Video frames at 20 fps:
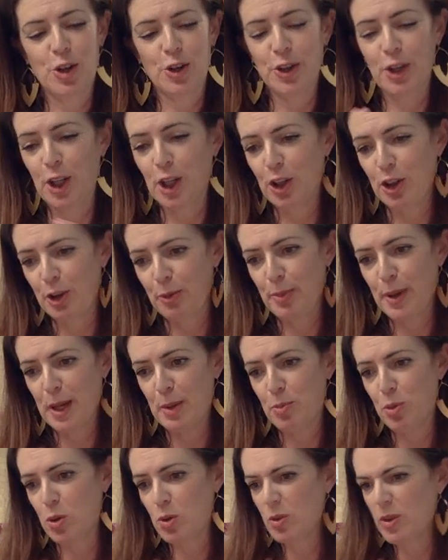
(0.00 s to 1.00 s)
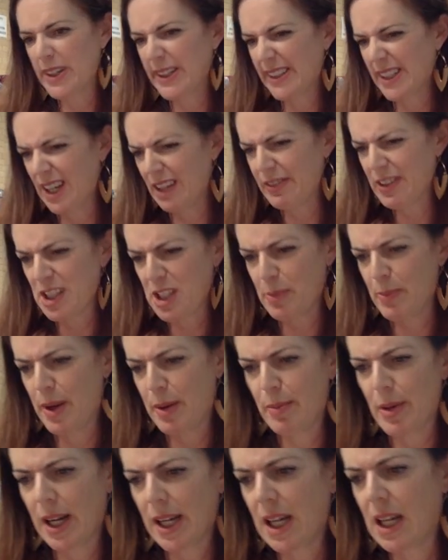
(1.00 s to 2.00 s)
on a lot of people. I'd love it to be
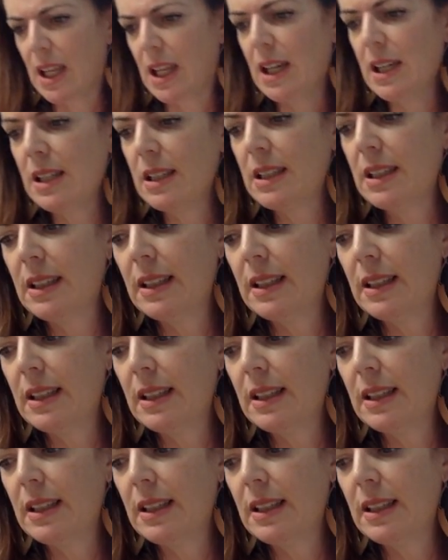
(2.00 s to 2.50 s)
my colour,